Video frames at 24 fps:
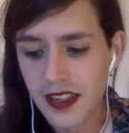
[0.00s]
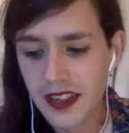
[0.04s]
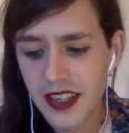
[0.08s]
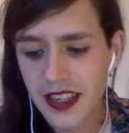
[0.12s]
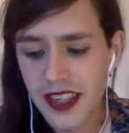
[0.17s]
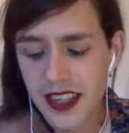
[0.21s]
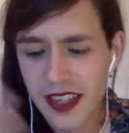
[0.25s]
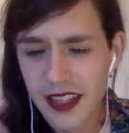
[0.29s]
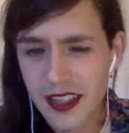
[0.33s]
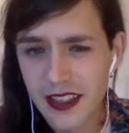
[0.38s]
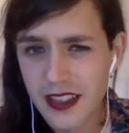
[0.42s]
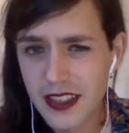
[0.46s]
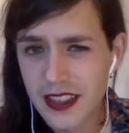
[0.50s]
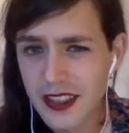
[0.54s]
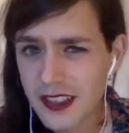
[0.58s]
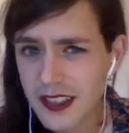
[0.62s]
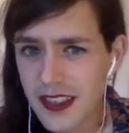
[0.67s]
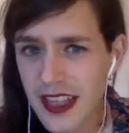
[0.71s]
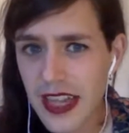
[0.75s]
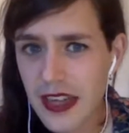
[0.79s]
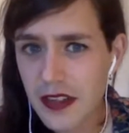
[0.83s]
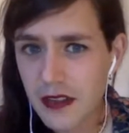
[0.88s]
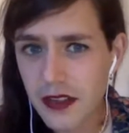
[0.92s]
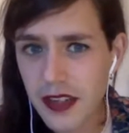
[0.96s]
And is
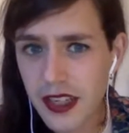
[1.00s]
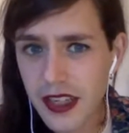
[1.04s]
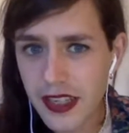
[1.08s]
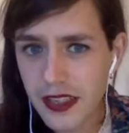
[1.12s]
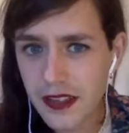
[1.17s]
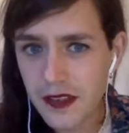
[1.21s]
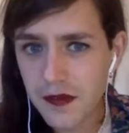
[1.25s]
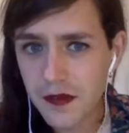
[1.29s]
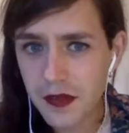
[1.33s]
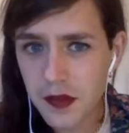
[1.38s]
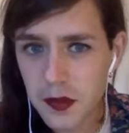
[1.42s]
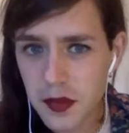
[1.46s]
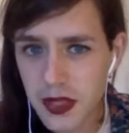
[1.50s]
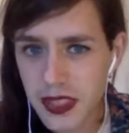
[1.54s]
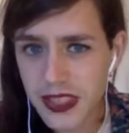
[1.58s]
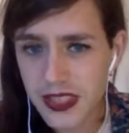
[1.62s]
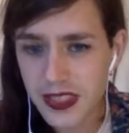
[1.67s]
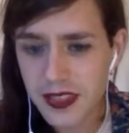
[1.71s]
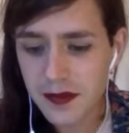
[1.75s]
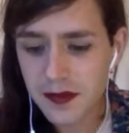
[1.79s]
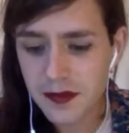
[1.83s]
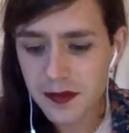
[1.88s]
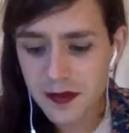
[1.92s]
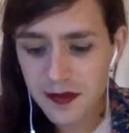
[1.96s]
that right for
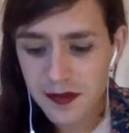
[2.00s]
me?